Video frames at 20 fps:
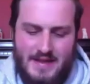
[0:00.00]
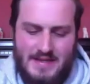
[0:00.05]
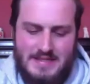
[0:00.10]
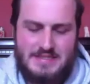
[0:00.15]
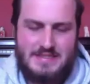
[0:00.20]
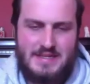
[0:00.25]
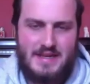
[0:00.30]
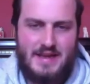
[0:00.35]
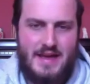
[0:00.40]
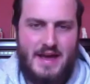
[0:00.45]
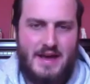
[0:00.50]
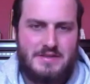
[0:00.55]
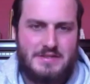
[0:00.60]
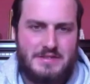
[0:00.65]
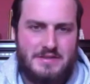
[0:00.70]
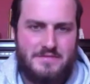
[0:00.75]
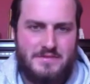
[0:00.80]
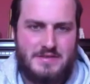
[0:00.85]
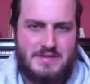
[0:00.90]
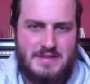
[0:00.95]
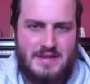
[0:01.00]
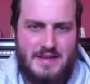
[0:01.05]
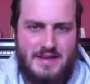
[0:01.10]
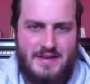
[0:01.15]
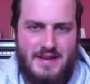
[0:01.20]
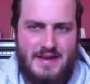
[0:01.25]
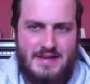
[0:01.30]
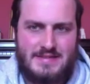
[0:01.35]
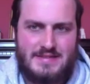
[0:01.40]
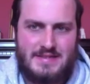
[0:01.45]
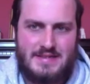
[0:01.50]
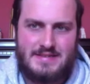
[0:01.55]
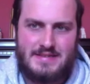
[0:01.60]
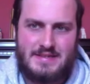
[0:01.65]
SJ, how do you foresee next season